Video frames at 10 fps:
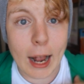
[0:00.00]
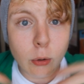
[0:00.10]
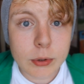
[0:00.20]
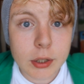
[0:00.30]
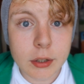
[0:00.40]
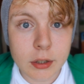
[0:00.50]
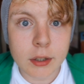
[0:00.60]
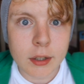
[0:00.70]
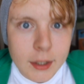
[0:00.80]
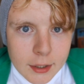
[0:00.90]
out.
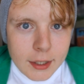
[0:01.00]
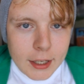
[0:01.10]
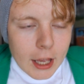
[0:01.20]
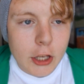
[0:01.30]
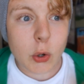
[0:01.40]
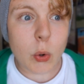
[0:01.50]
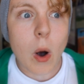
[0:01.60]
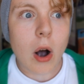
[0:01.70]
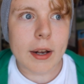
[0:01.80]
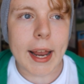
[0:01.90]
You
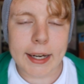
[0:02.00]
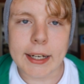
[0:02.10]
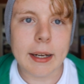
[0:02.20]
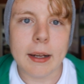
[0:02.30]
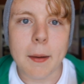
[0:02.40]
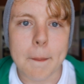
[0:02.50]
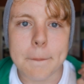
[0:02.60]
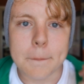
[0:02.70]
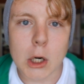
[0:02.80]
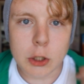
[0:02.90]
are gaining
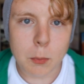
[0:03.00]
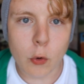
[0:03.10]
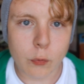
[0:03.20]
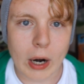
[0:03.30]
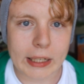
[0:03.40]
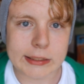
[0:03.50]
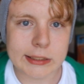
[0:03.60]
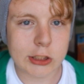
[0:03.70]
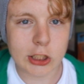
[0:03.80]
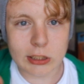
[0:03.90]
much more
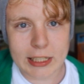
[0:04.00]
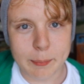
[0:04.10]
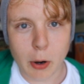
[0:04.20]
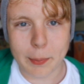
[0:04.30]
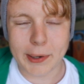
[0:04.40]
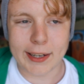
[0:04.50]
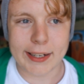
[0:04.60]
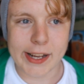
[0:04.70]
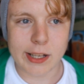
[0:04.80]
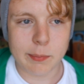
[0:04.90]
friends than these popular
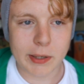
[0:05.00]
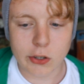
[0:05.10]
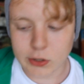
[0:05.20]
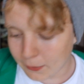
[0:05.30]
kids because